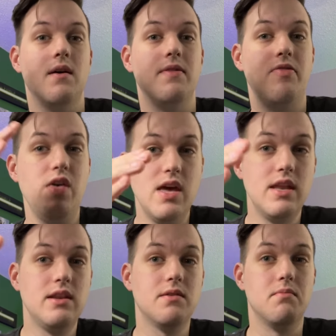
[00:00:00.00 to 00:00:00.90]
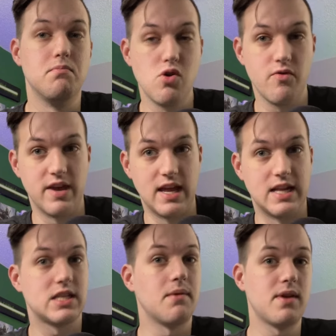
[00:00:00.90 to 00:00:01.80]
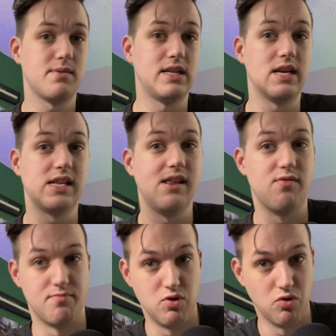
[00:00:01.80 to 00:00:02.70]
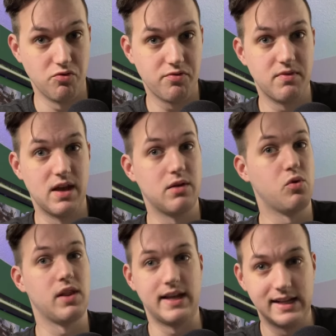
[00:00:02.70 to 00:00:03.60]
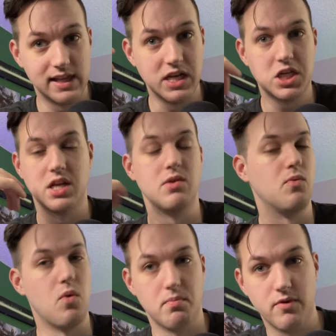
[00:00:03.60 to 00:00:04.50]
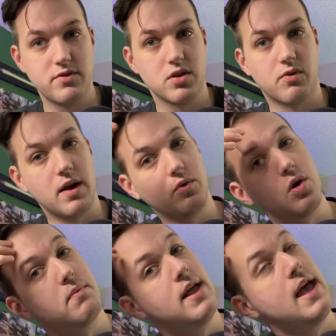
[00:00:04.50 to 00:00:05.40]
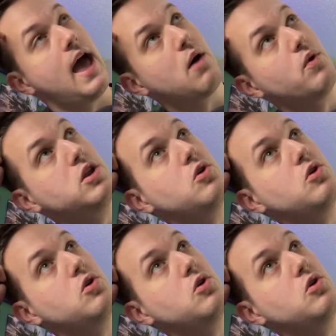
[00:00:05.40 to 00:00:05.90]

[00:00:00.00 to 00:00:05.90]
then move it, and sometimes it doesn't even move. It will like glitch and it won't move to the right room. And when you